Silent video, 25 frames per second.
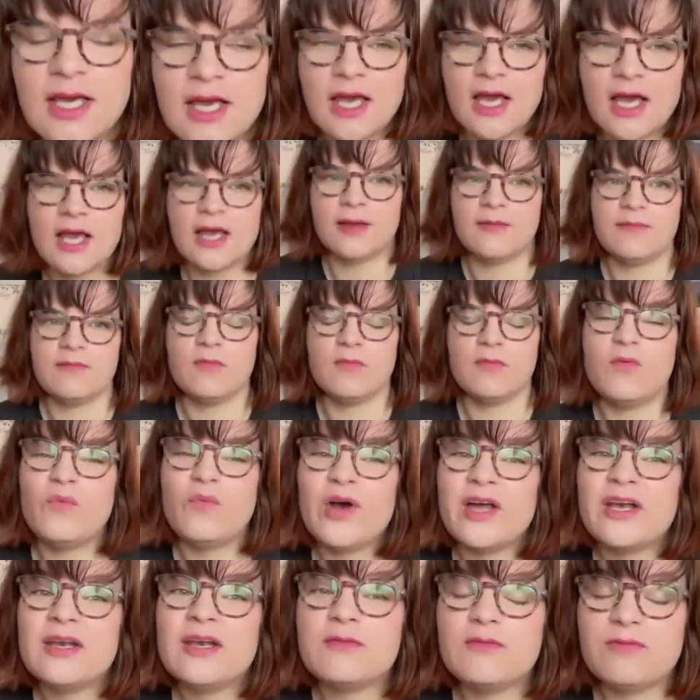
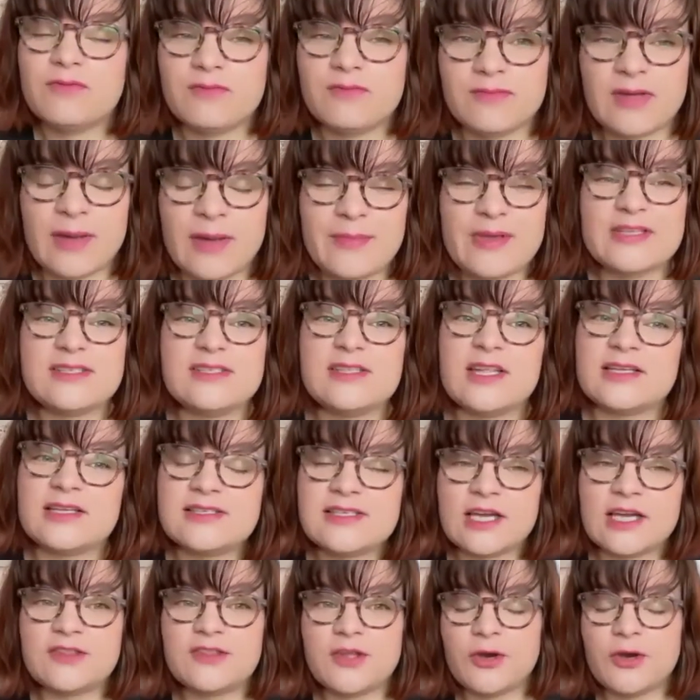it's not
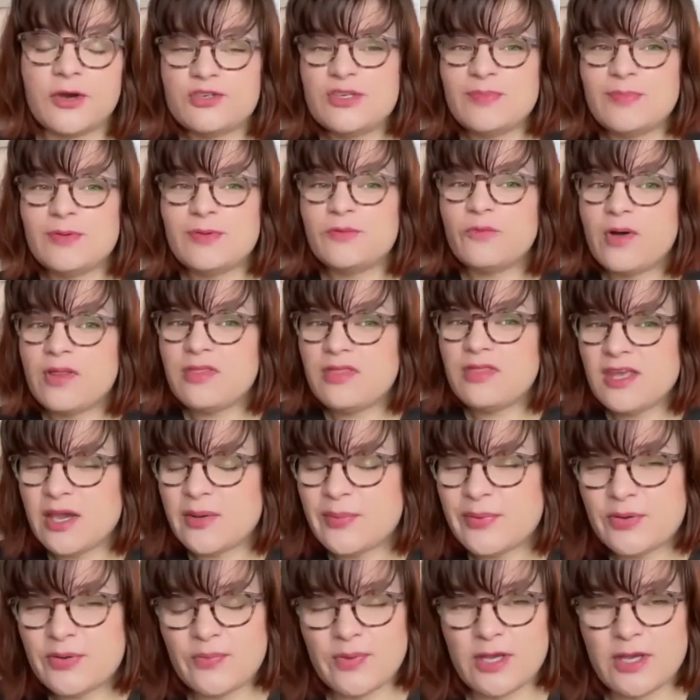technology, but one thing I
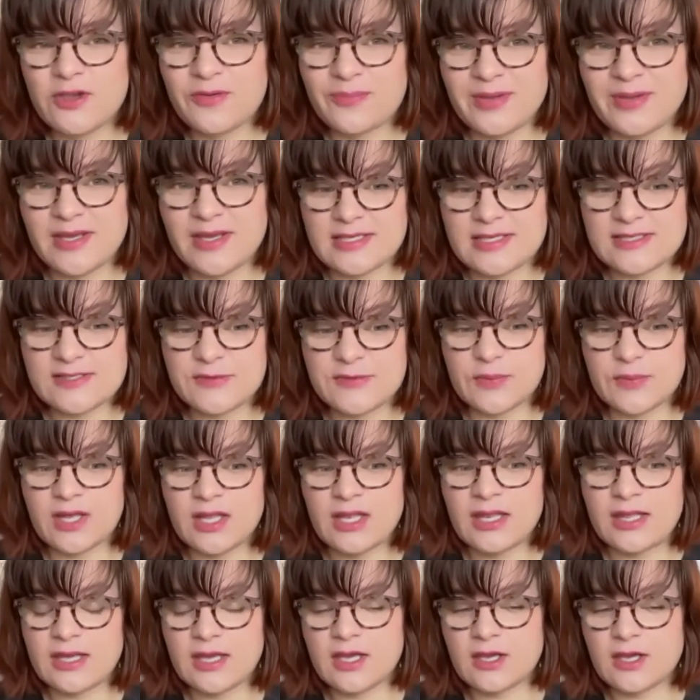would recommend as
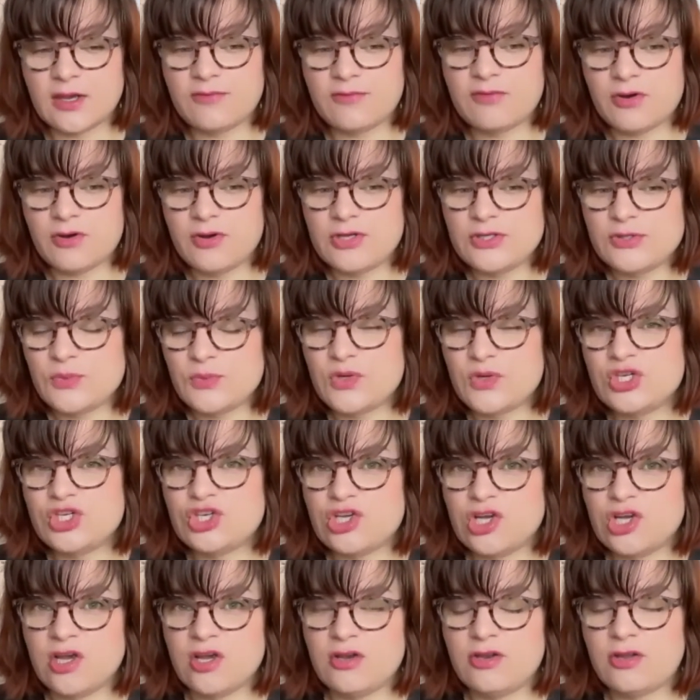well, like for us, we
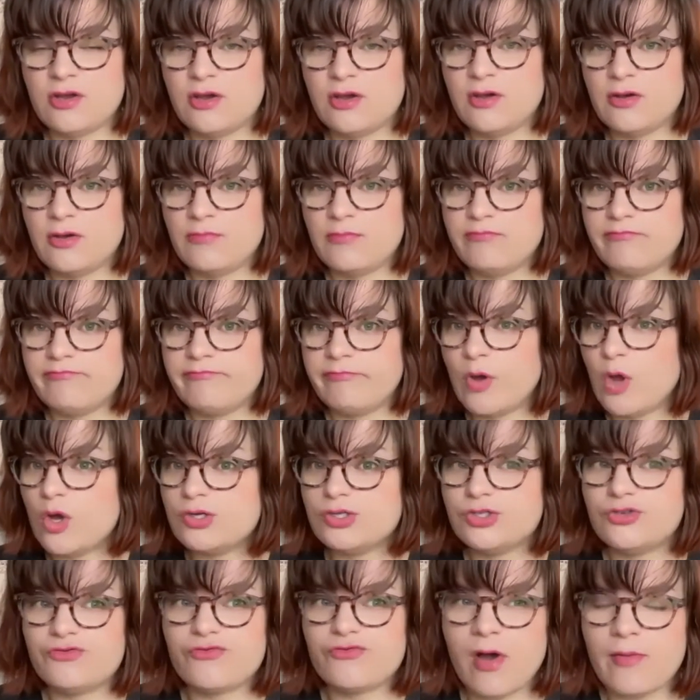shared
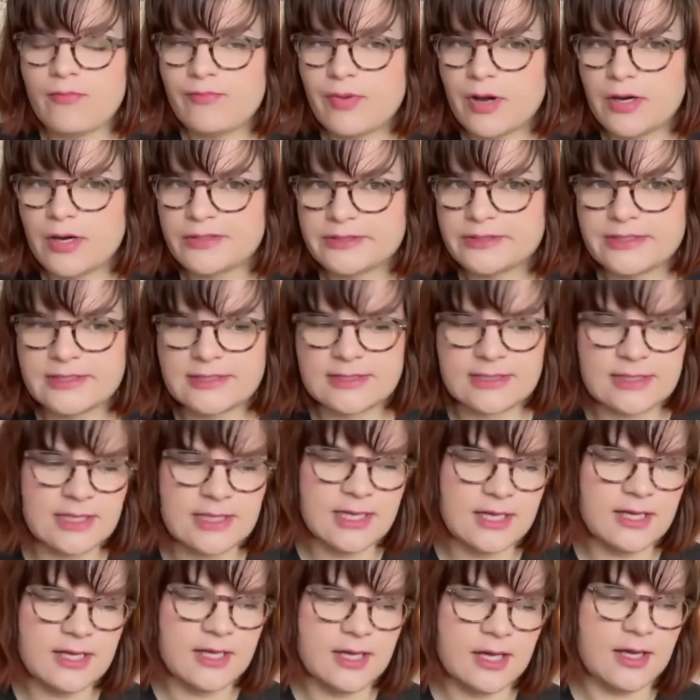a Dropbox
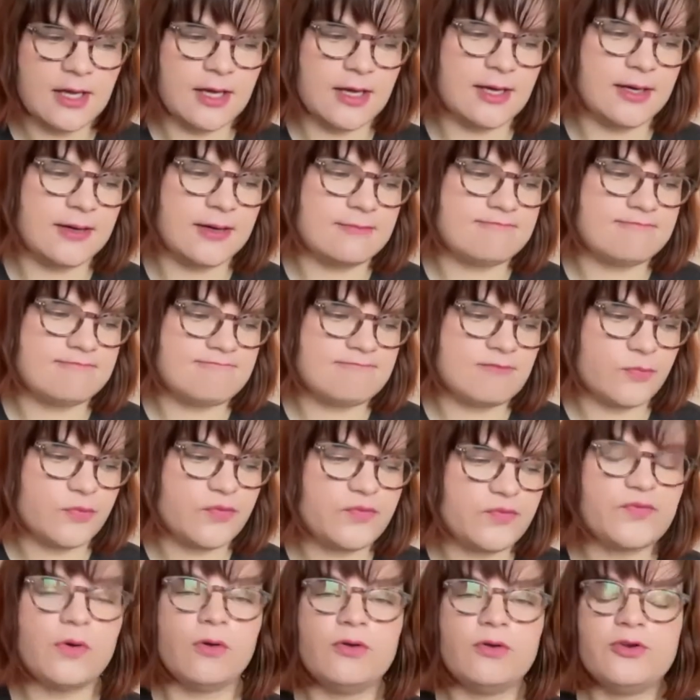
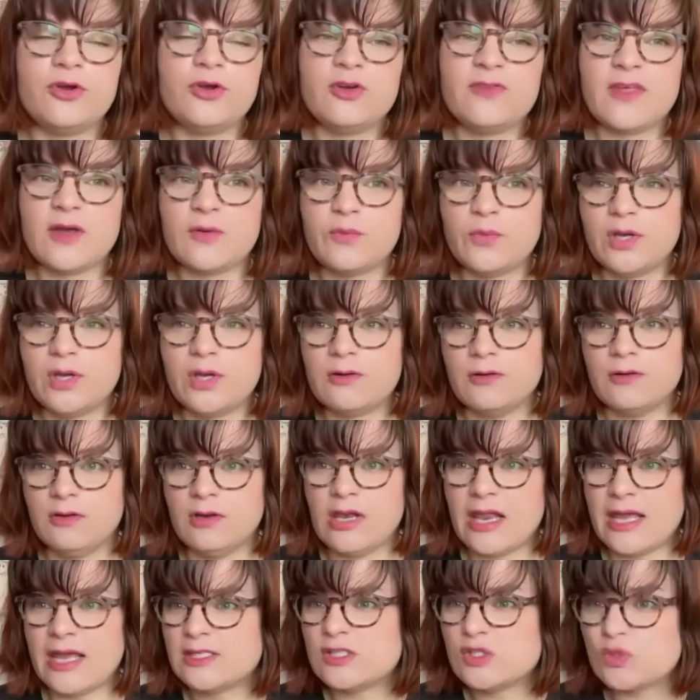folder that we
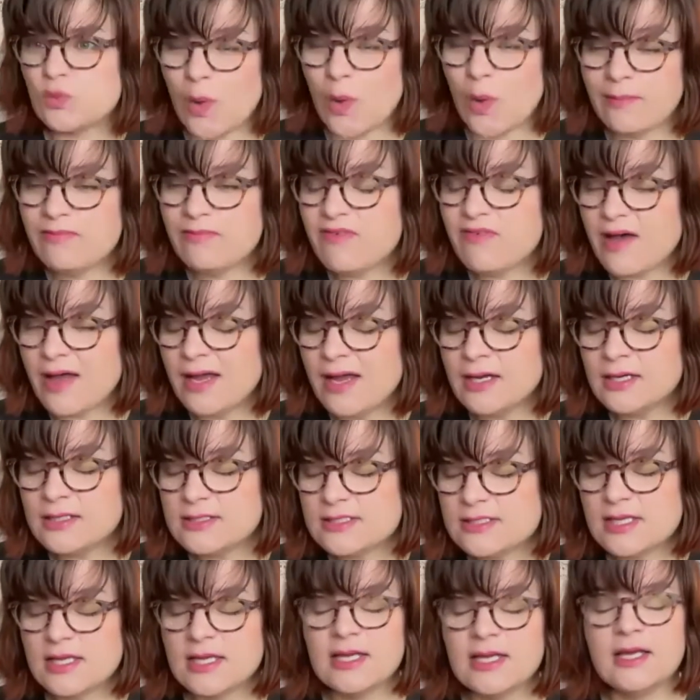call like swipe
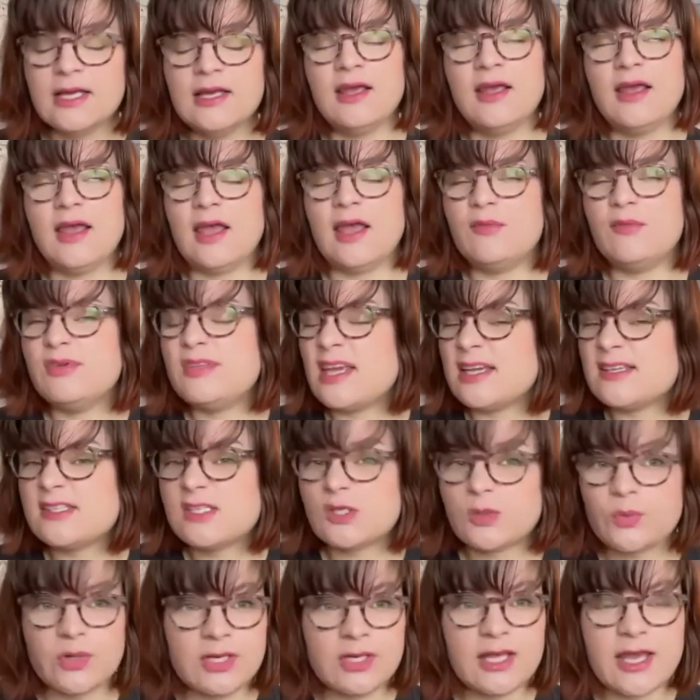files, and we take
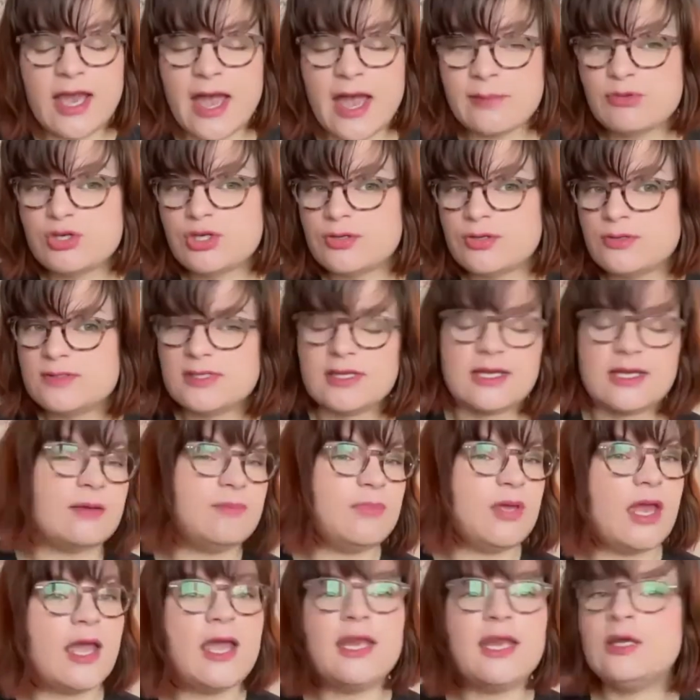screen captures. It
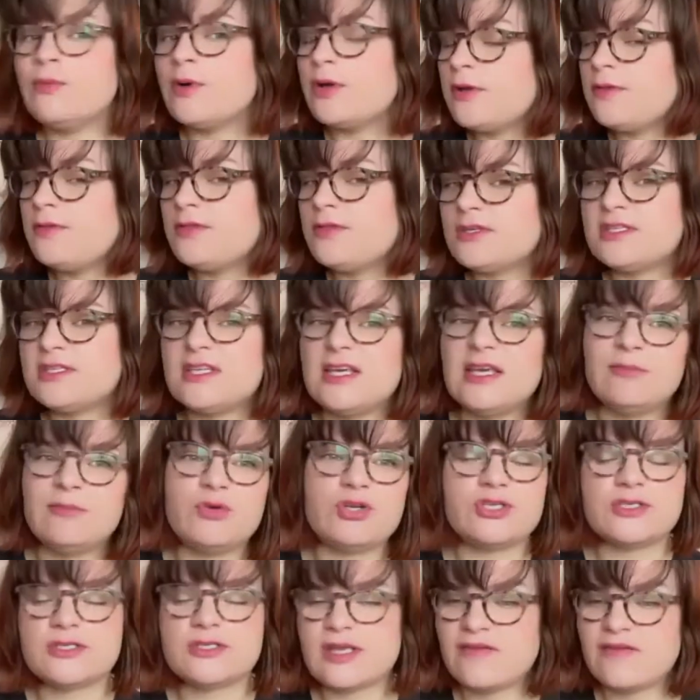can be anyone on the team.
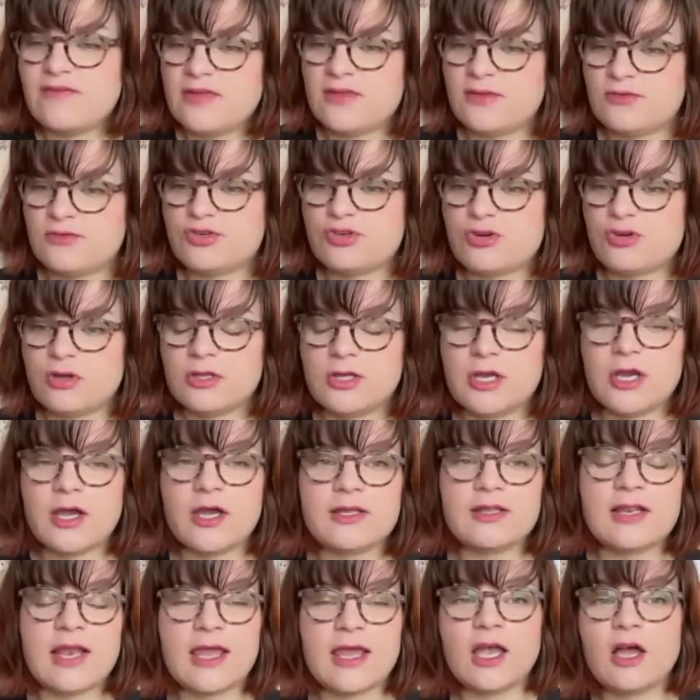We just have it as a
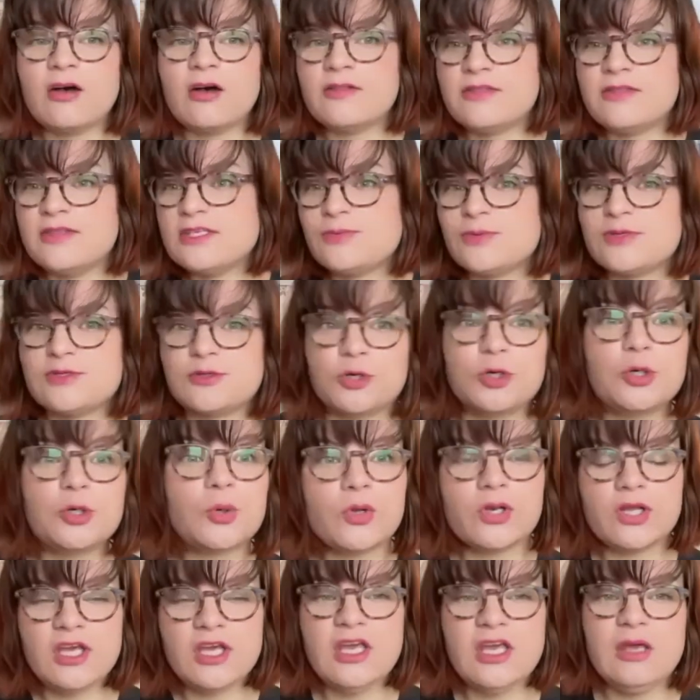shortcut, like, oh, this was a
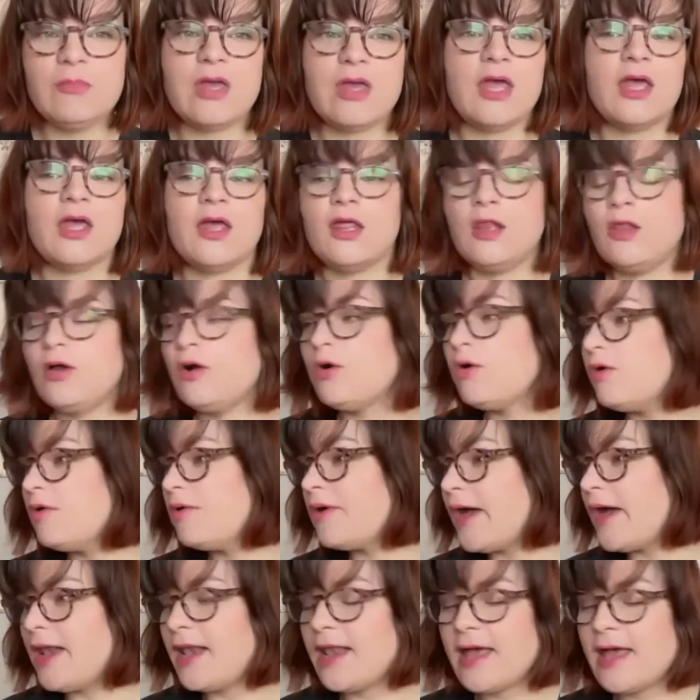cool email,
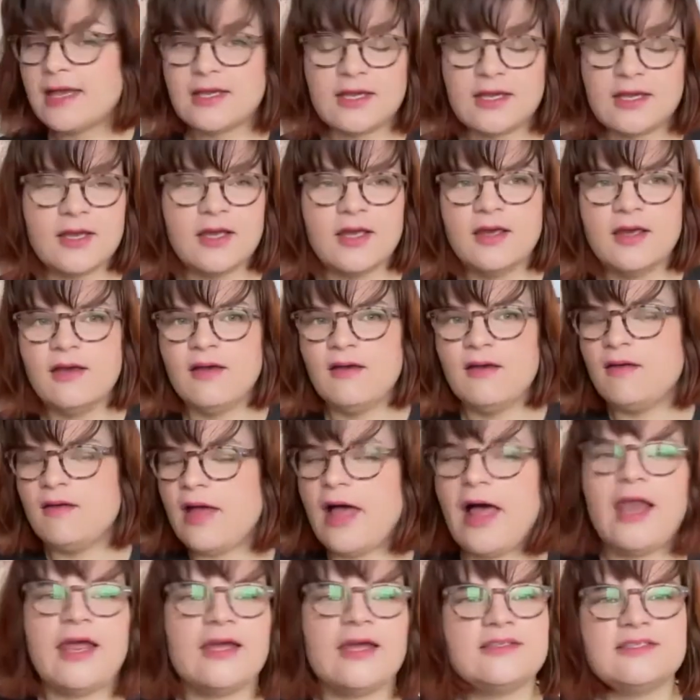or I like
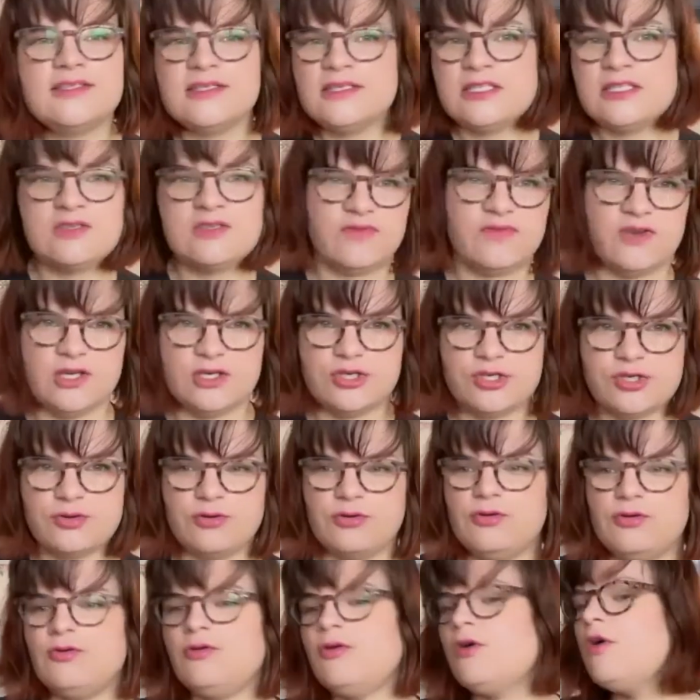this
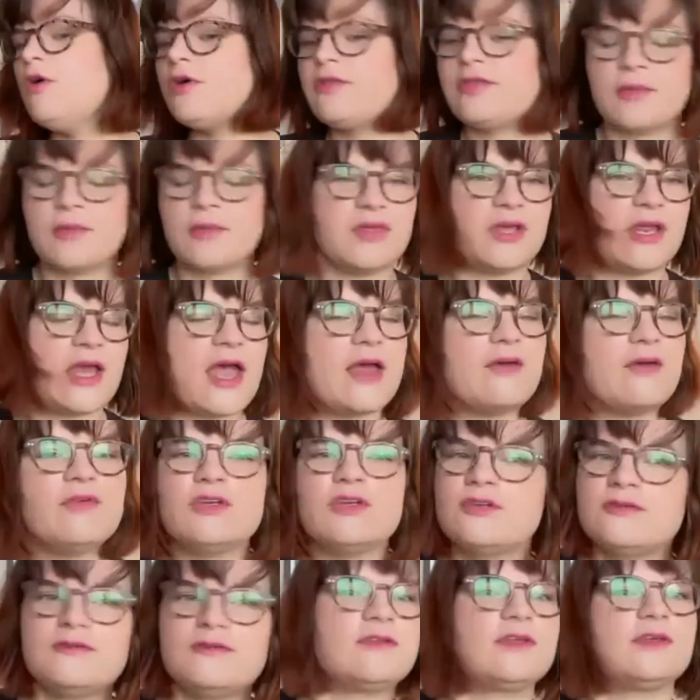feature or something, and we
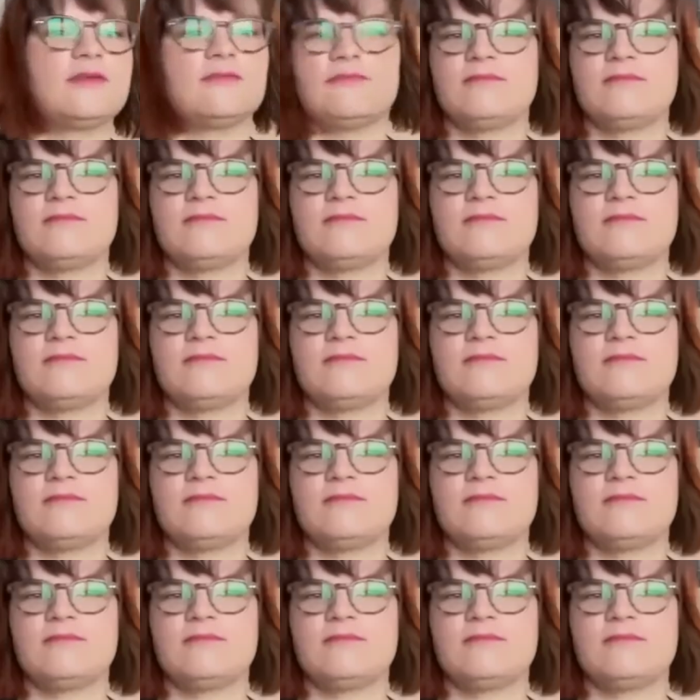just,